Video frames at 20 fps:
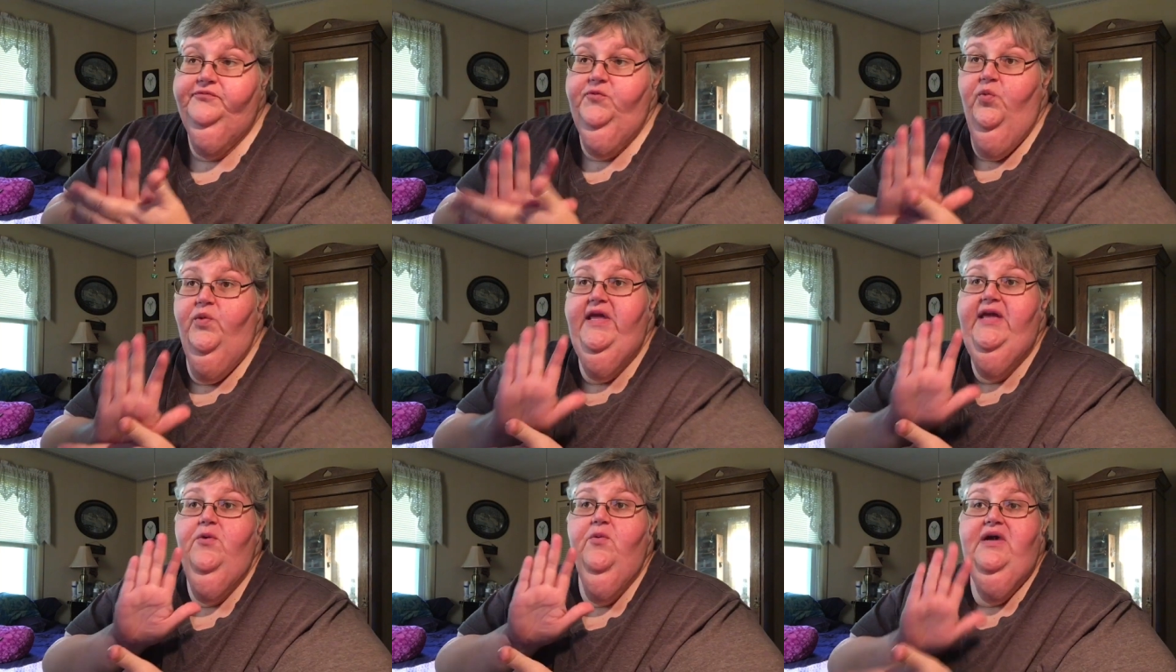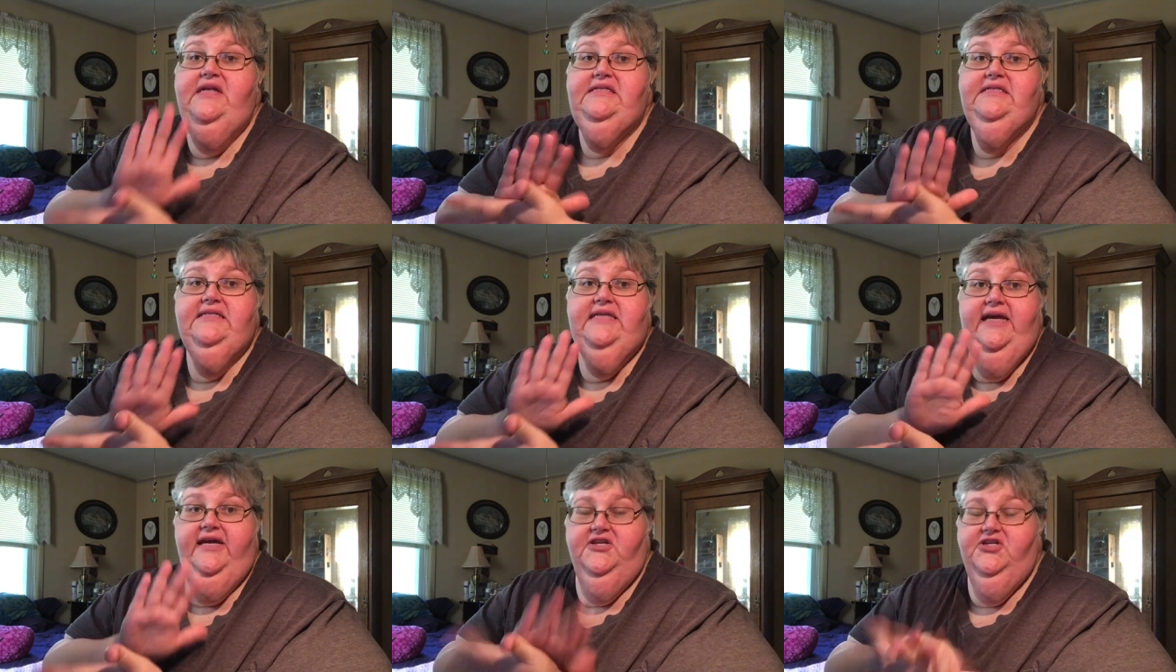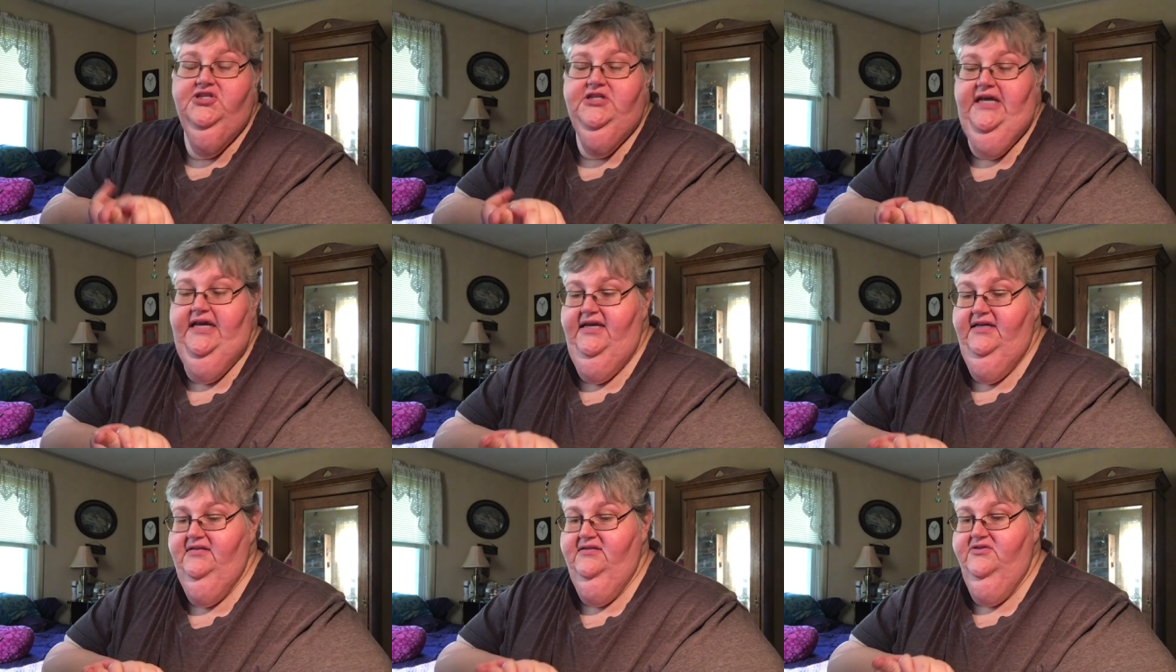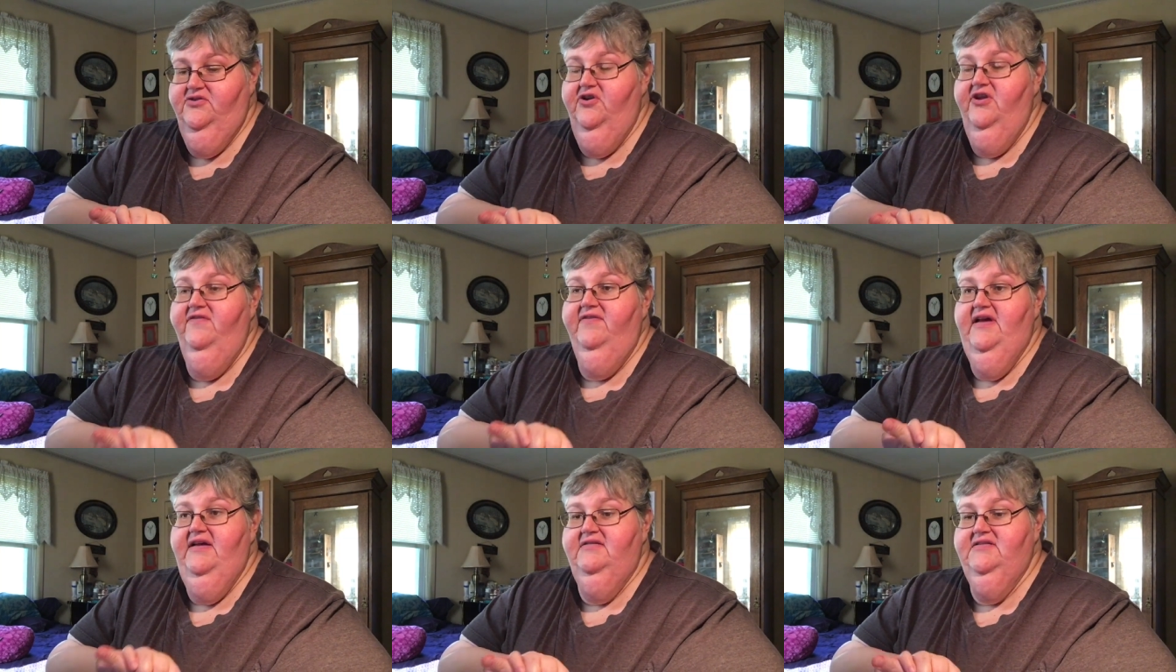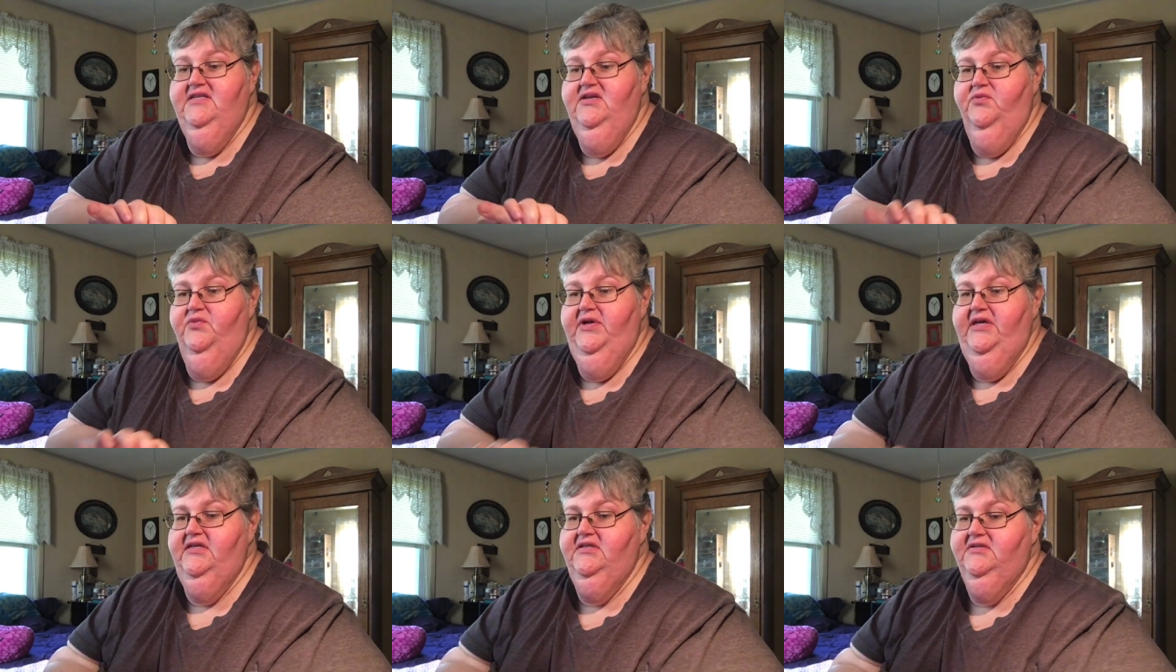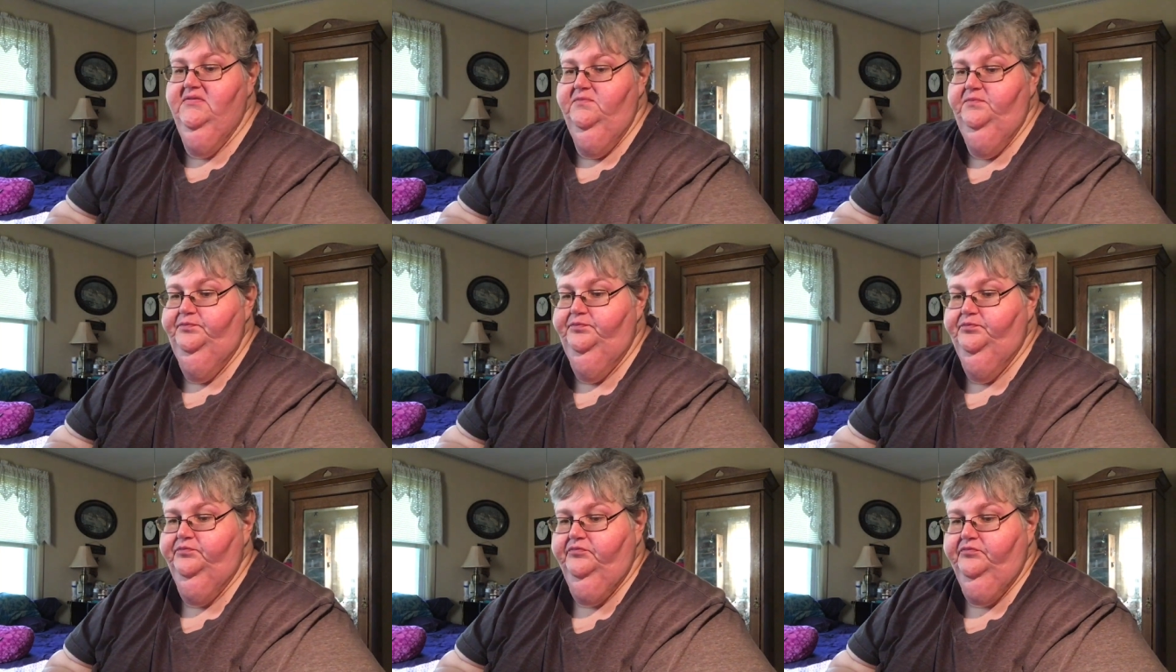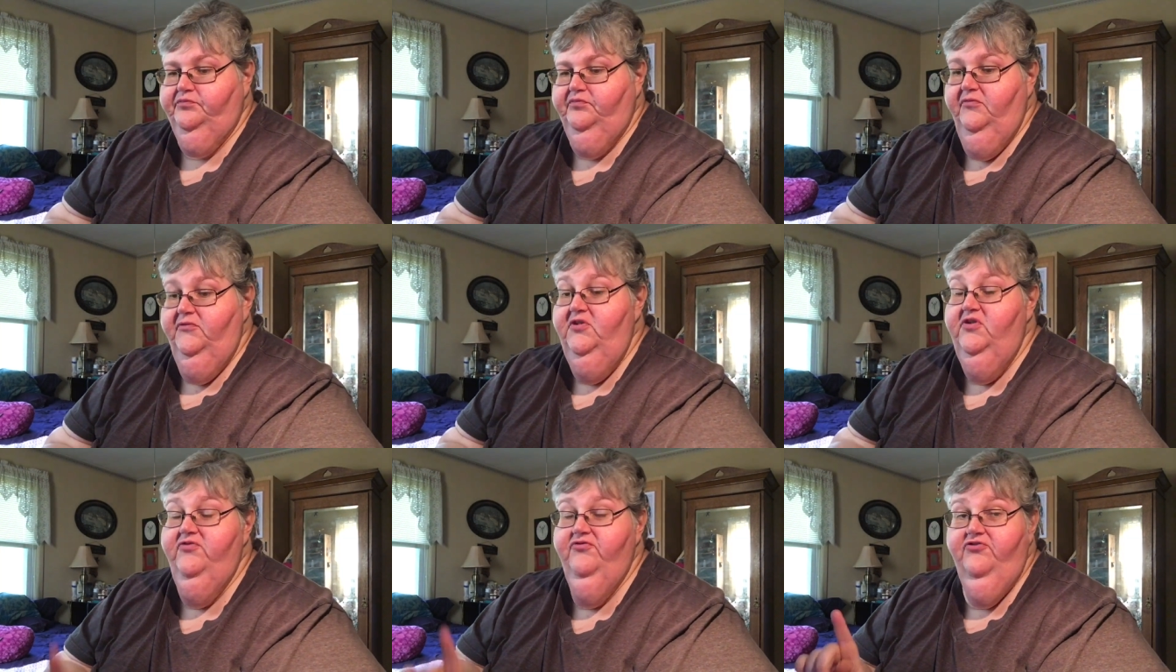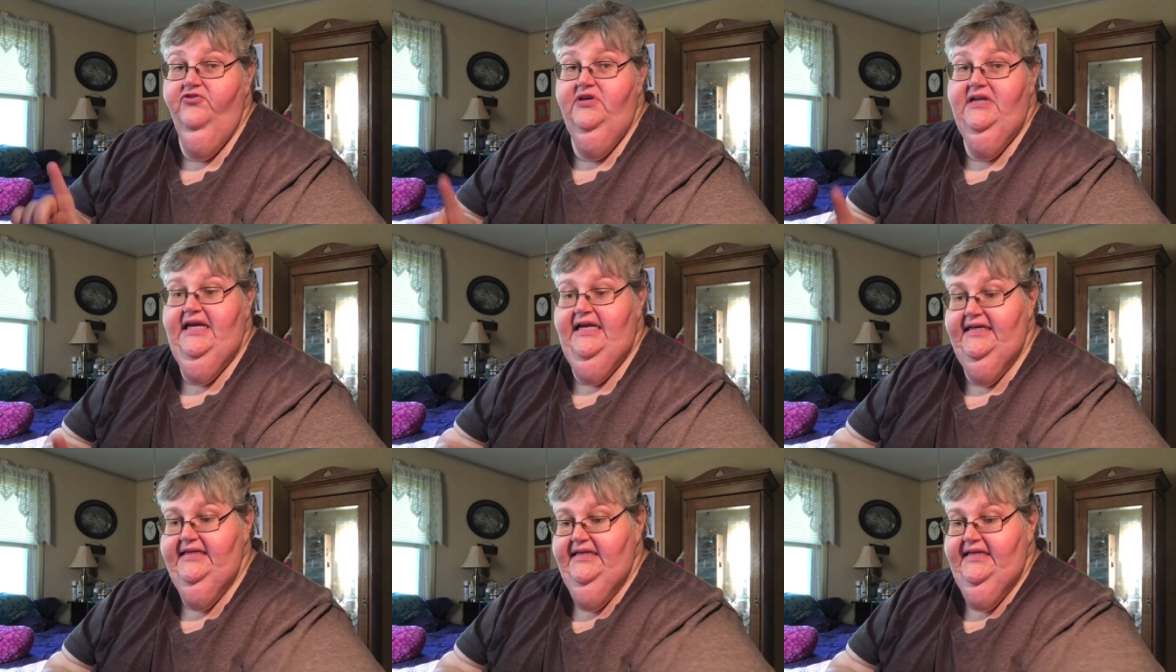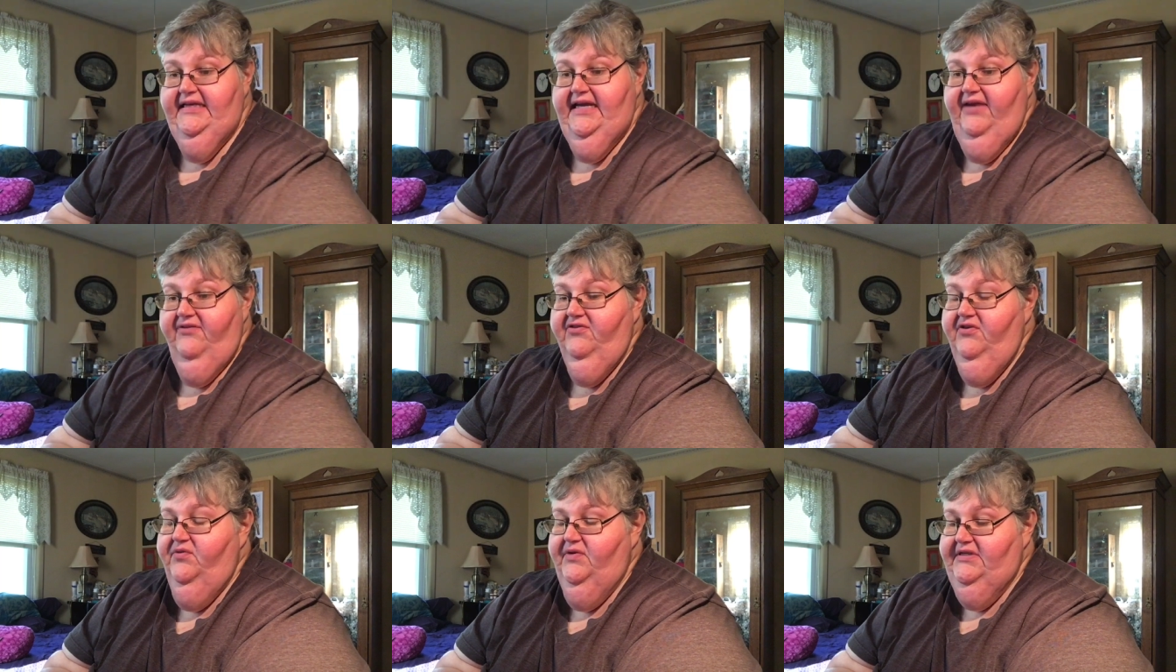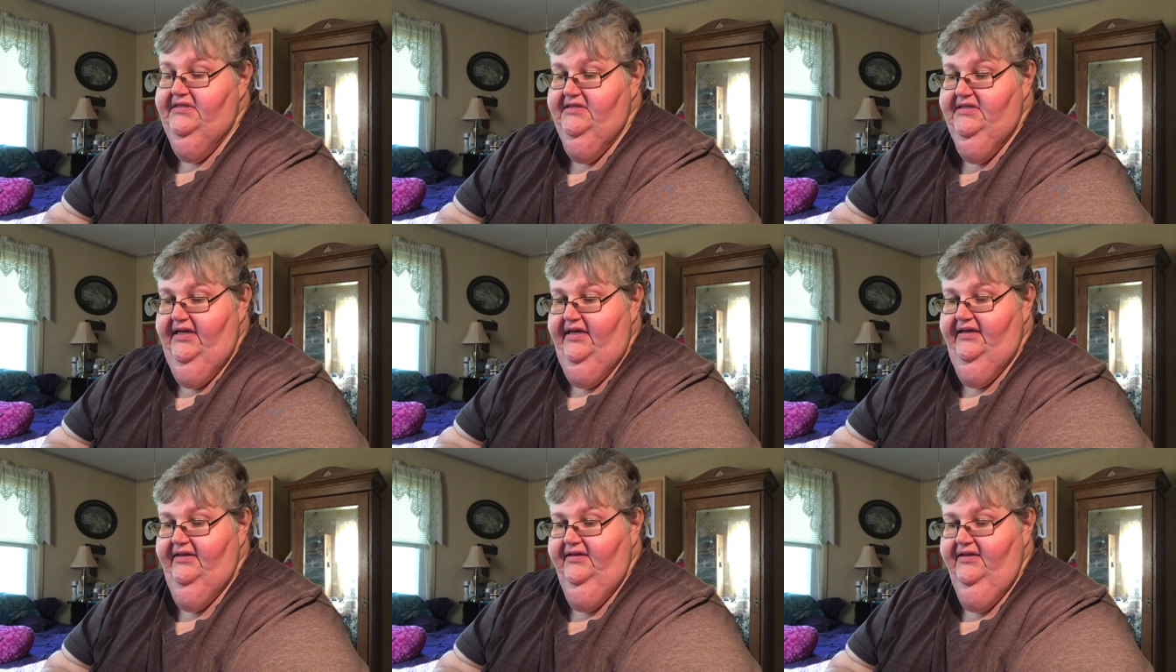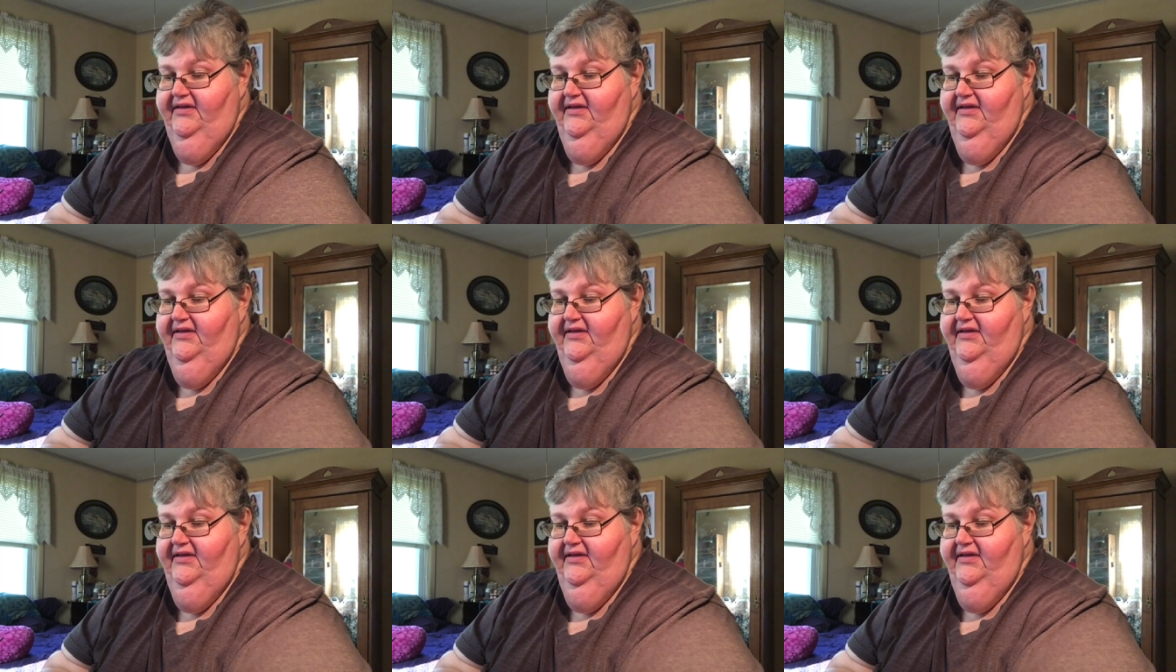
Wing Wednesday at Jay's, 35 cent wings for dining in every Wednesday.